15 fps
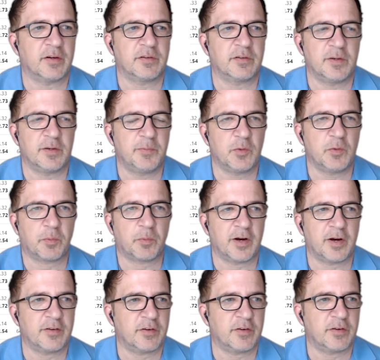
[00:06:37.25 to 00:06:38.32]
GPU
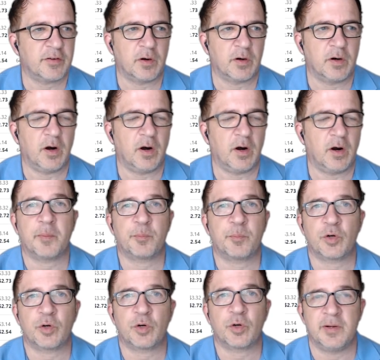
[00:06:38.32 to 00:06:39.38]
prices are at a
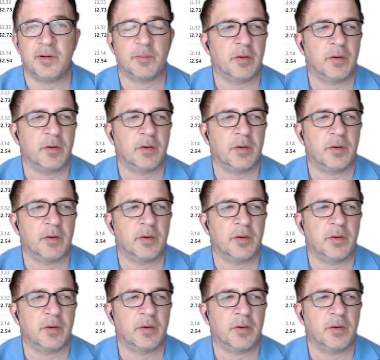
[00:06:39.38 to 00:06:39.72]
premium.